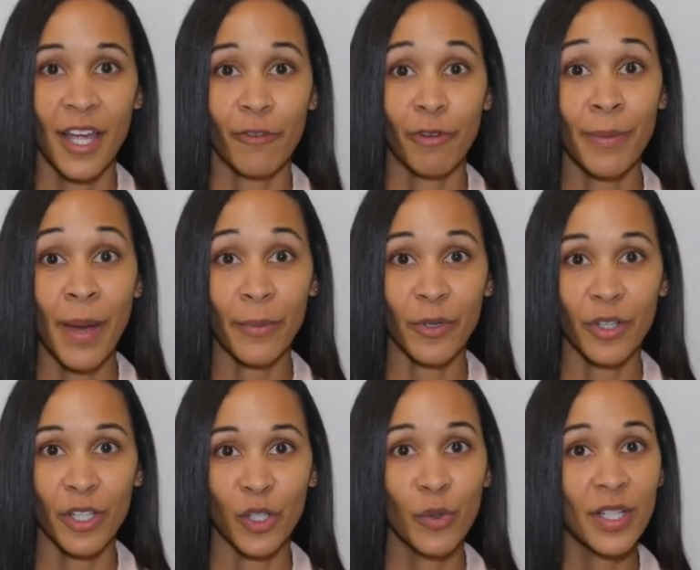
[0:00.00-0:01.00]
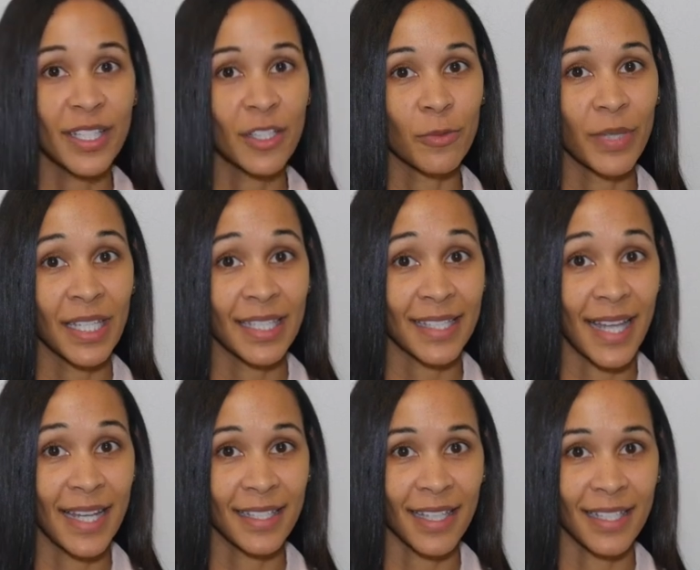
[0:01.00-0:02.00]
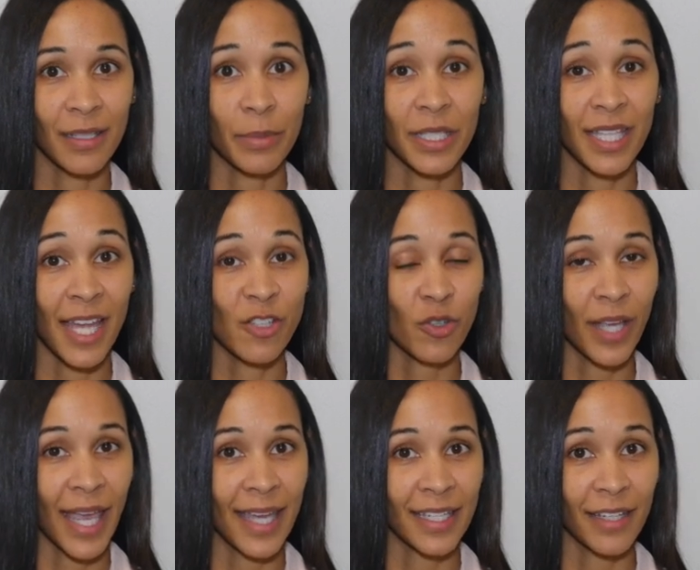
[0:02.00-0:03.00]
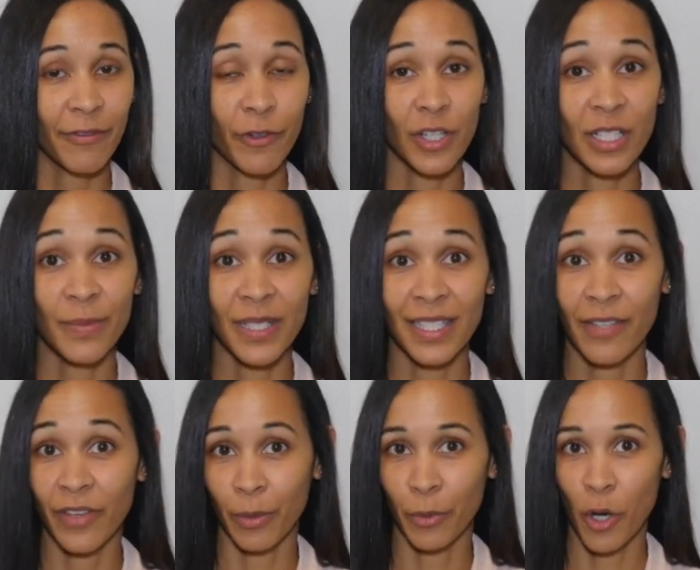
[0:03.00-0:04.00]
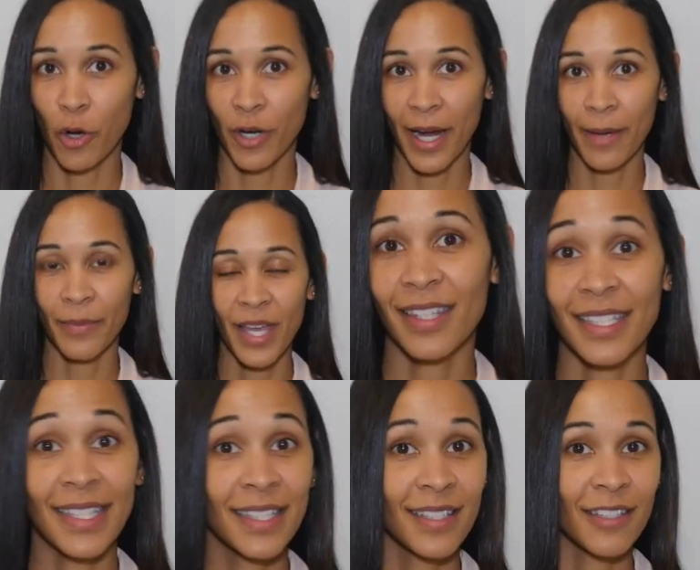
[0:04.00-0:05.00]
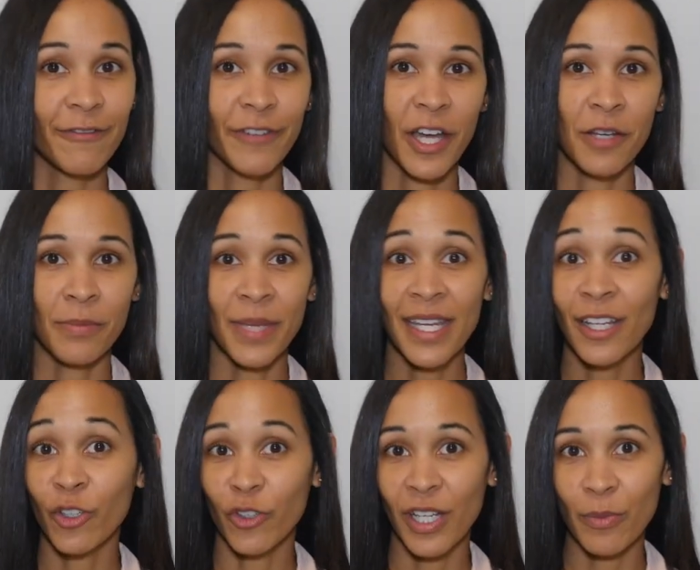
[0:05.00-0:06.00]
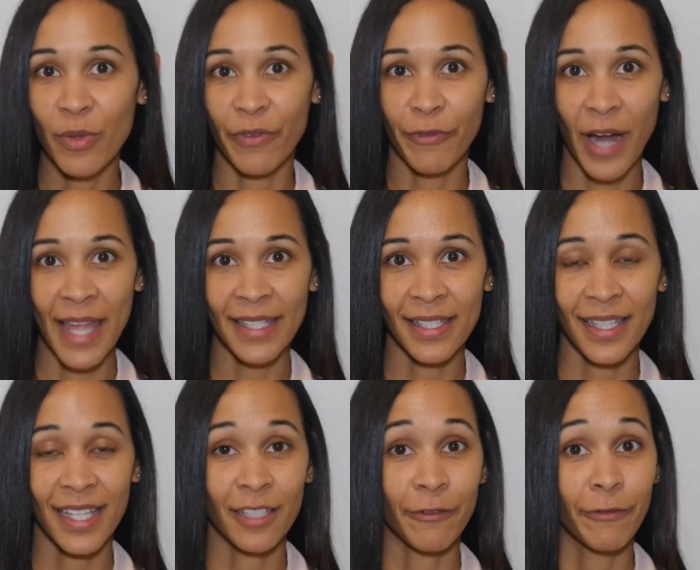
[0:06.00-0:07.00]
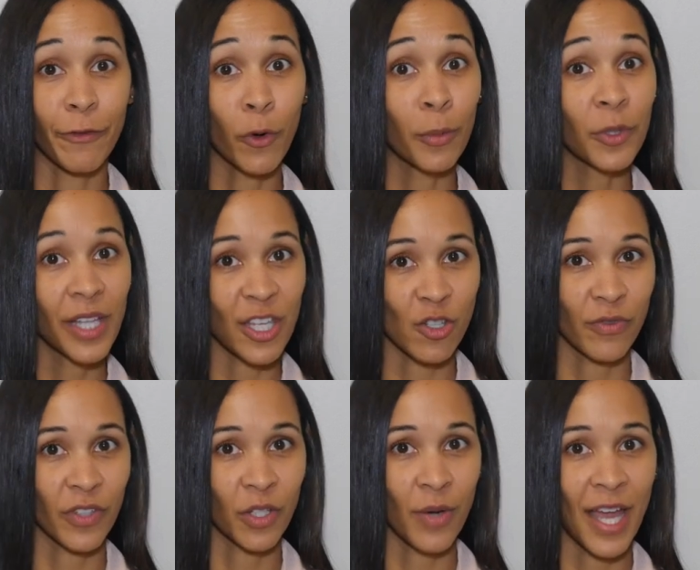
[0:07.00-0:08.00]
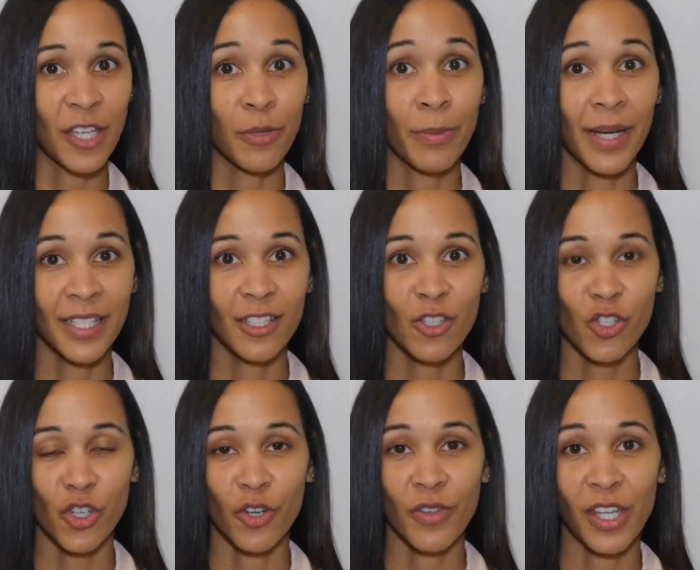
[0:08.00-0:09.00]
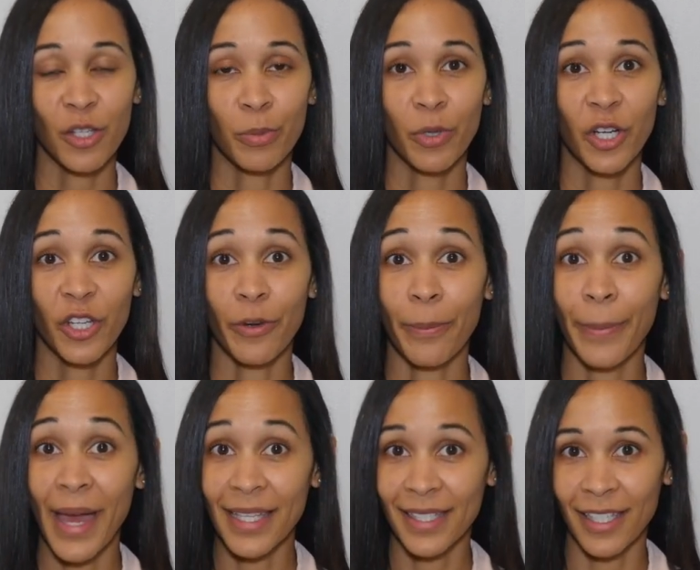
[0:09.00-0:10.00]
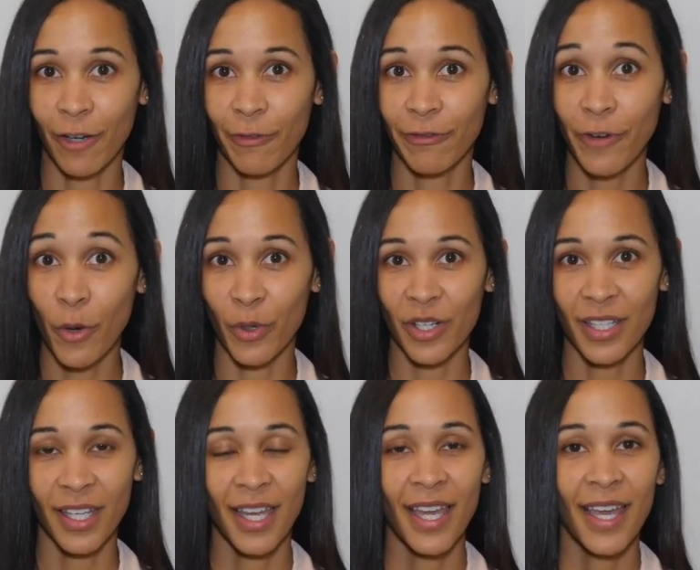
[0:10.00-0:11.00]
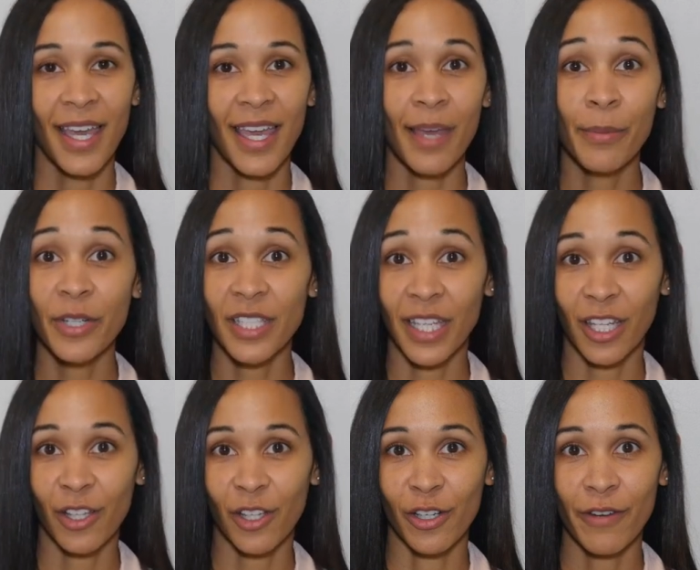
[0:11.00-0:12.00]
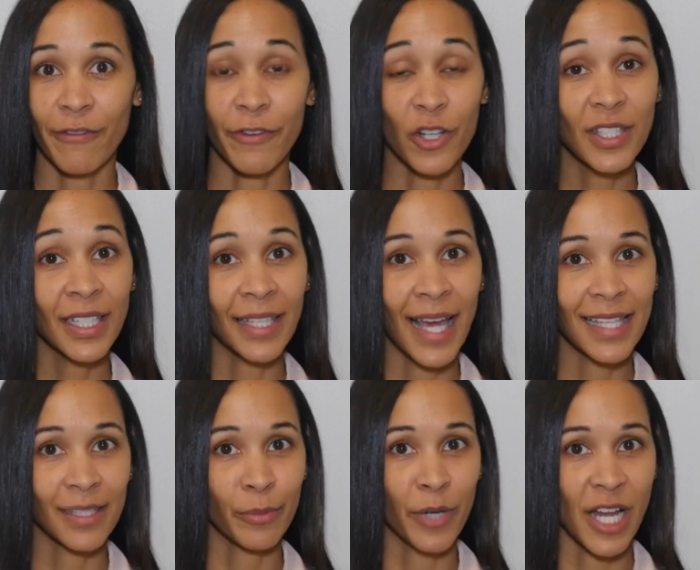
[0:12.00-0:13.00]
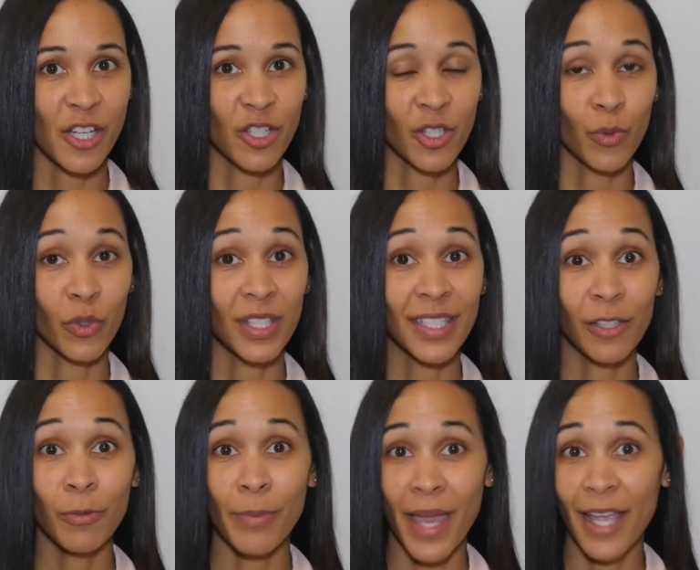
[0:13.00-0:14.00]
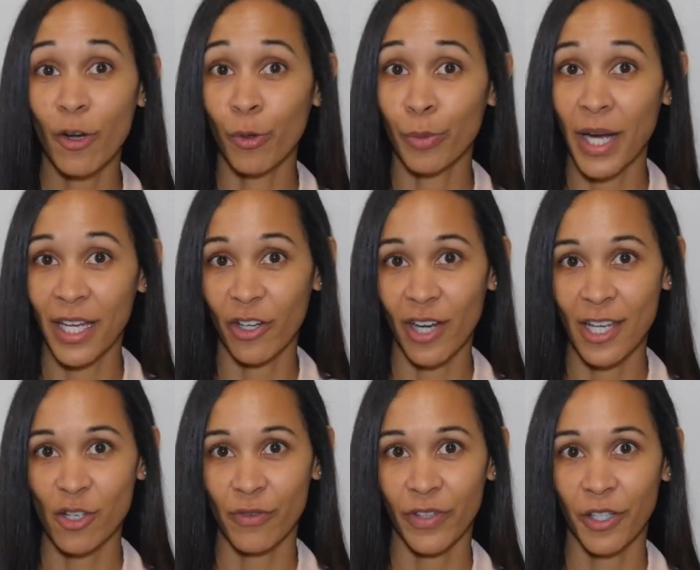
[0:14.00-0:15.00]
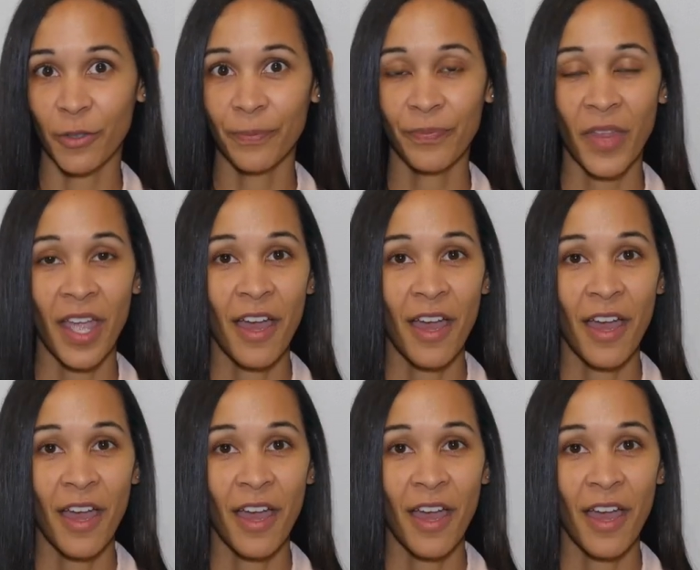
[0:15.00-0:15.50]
Remember, you are still being assessed as a potential candidate for a specific program. This isn't a fun meet and greet with friends, it's a formal interview, and you must ensure that you put your best self forward. In particular, first and last impressions will still make or break your interview.